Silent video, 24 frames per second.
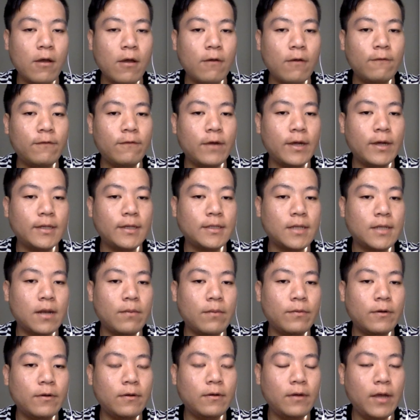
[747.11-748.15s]
For
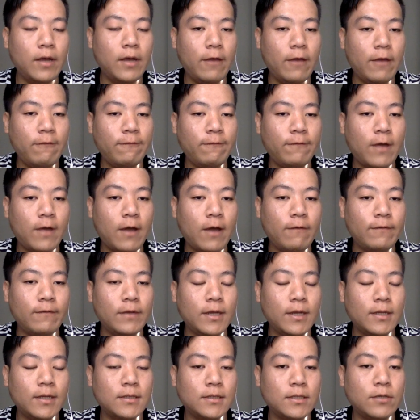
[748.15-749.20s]
example, f5
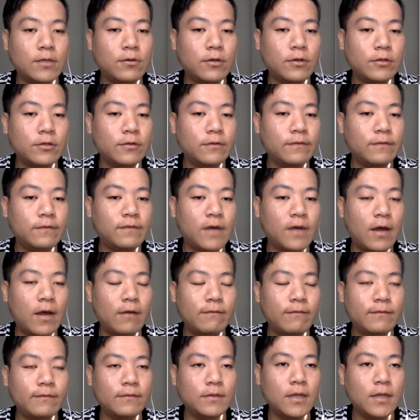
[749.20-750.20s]
is equal to 5,